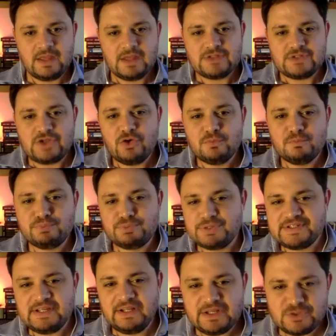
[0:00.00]
So
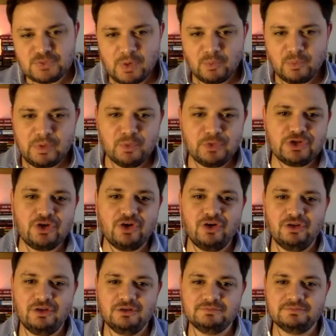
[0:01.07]
Brazil is what we would
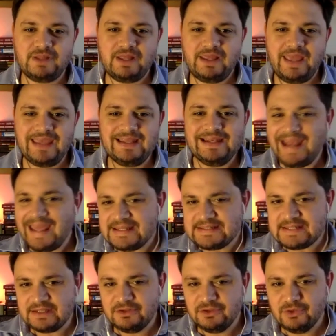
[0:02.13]
call a
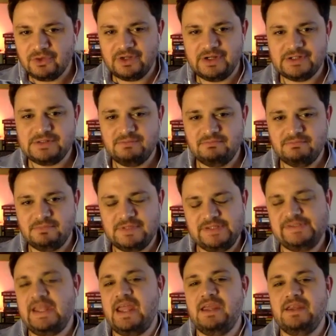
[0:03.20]
latent nuclear
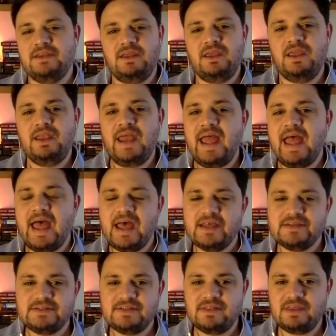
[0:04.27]
state. It
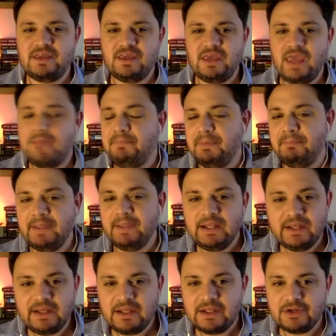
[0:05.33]
has the
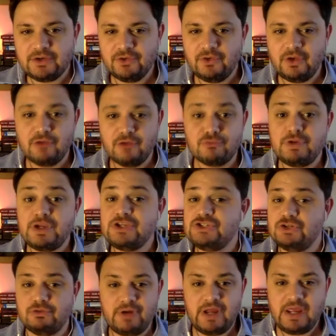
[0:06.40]
capability to enrich
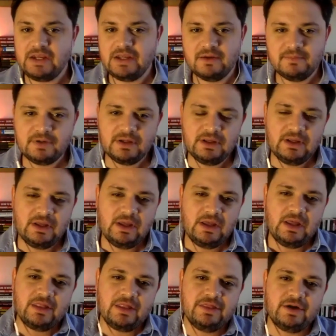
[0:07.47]
uranium.
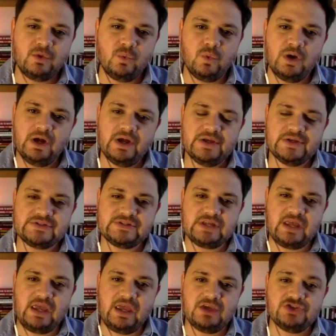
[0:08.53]
There was
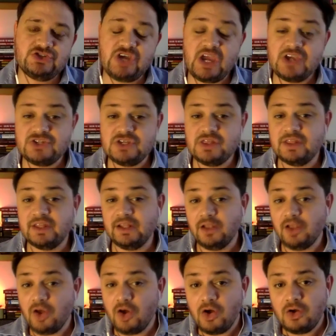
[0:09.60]
a change in the
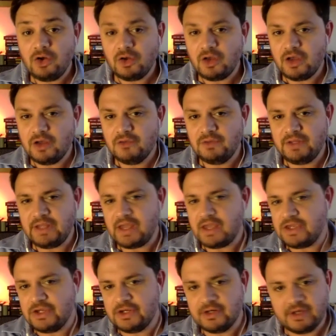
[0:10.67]
law only a
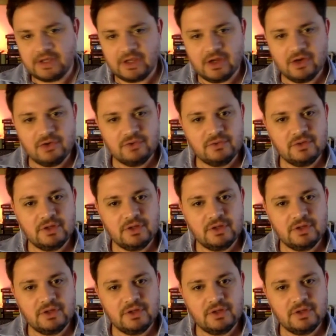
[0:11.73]
year ago